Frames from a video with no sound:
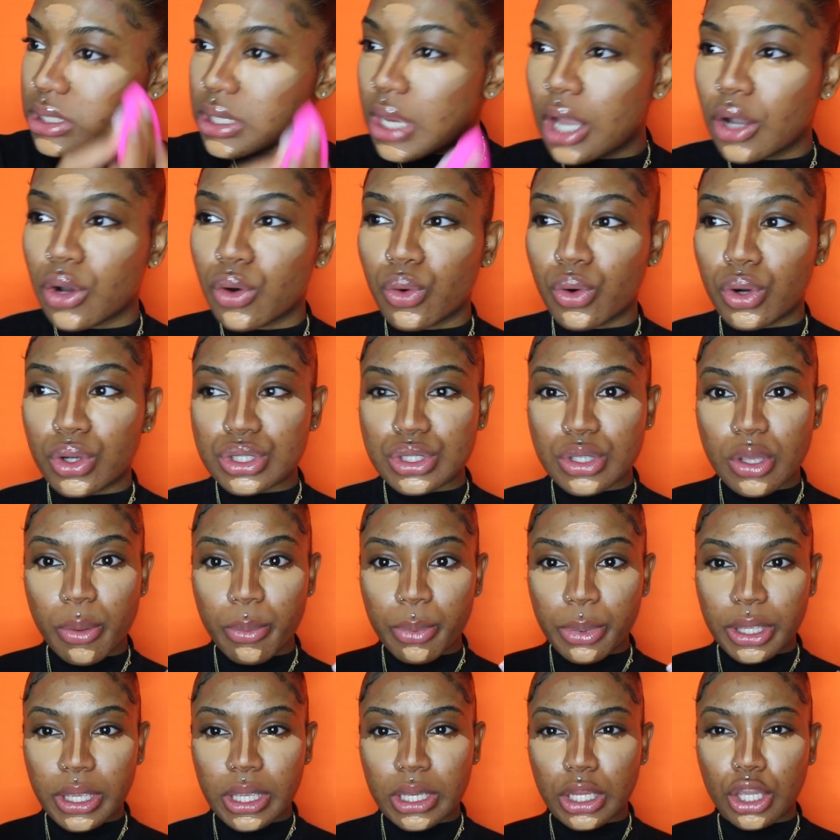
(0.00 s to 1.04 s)
not going to
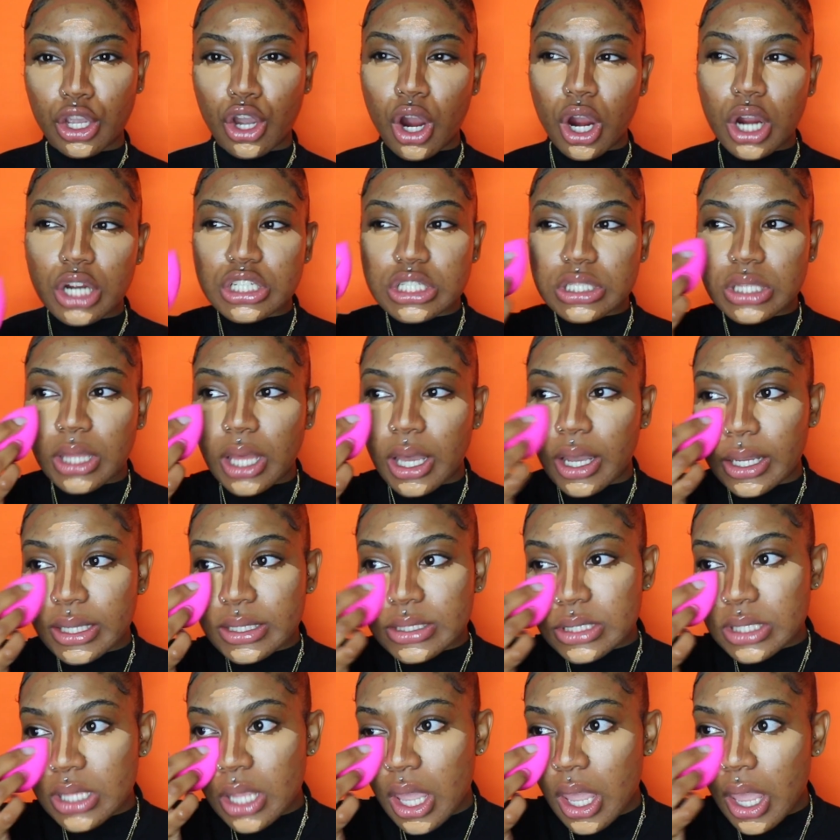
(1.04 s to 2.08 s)
be any harsh
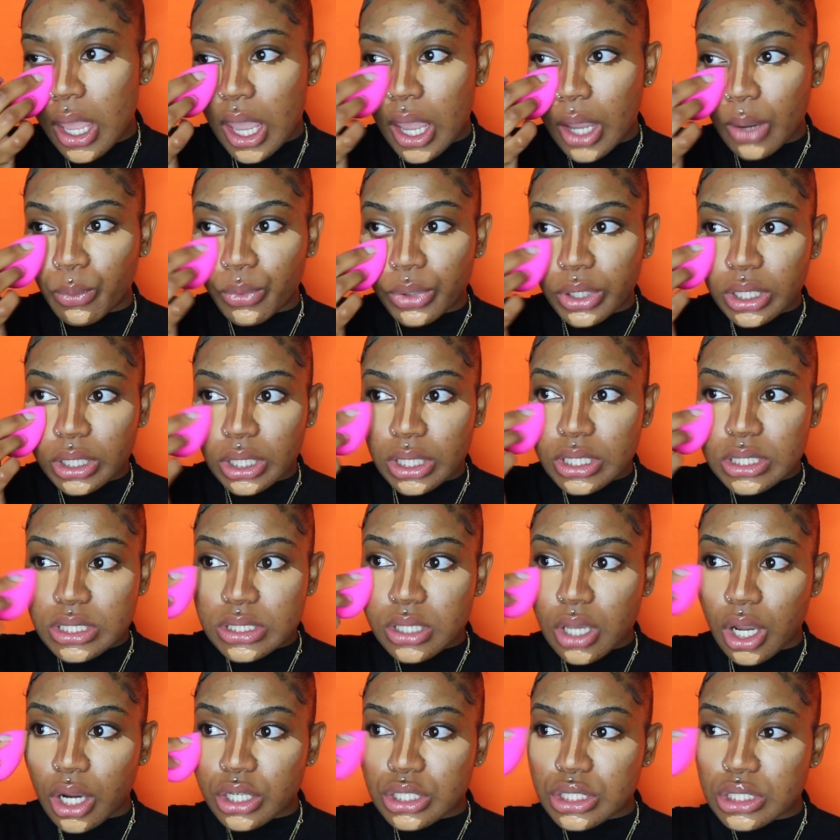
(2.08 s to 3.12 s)
lines, and when it is
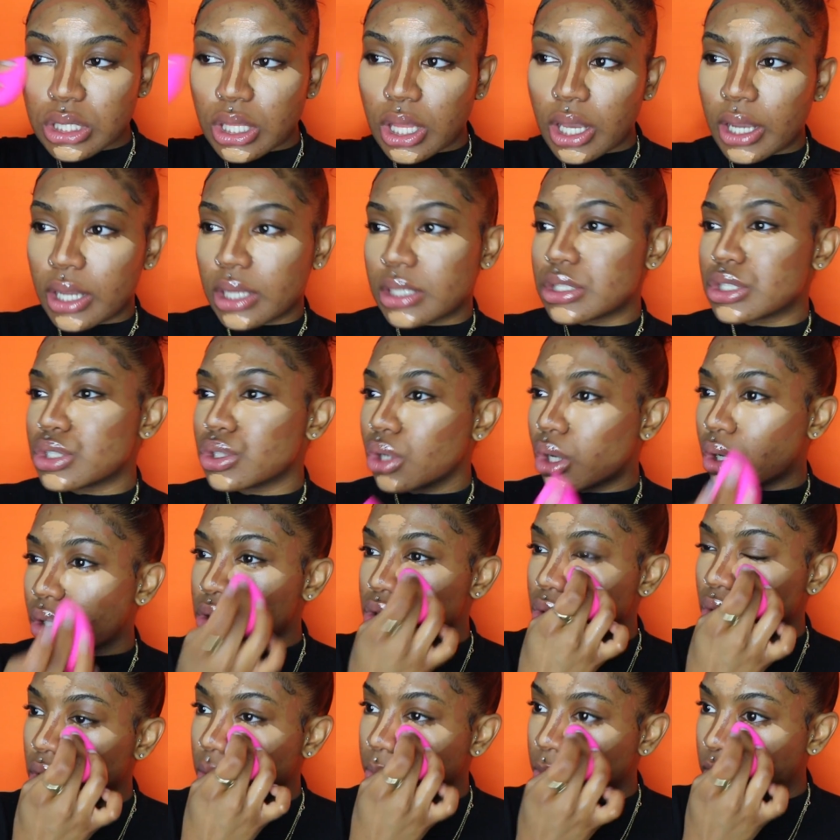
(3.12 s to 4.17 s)
harsh lines,
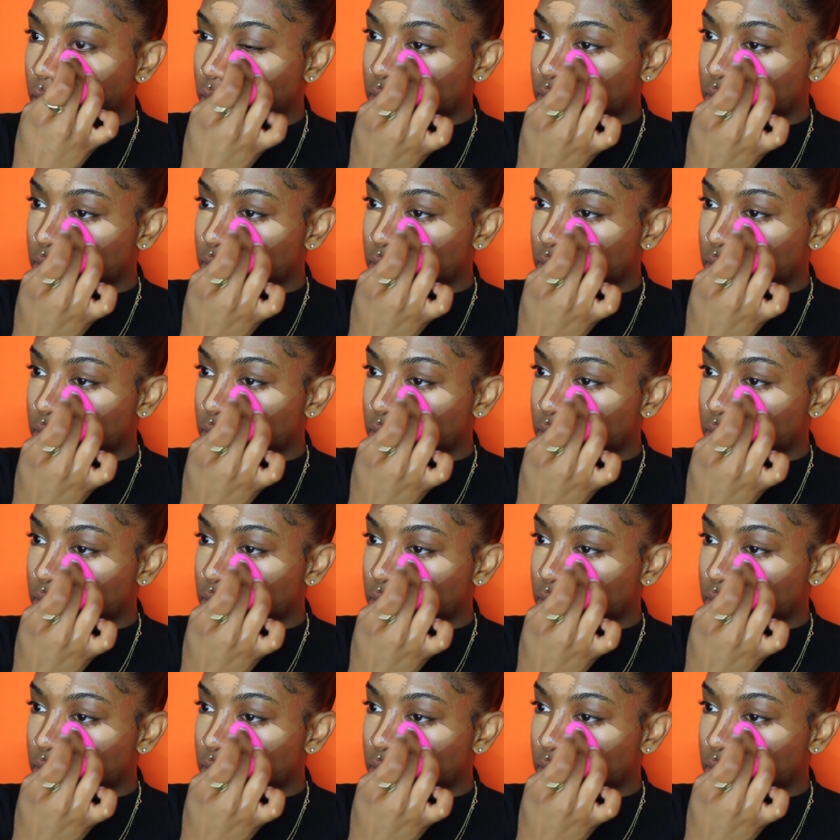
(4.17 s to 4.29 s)
it's going to be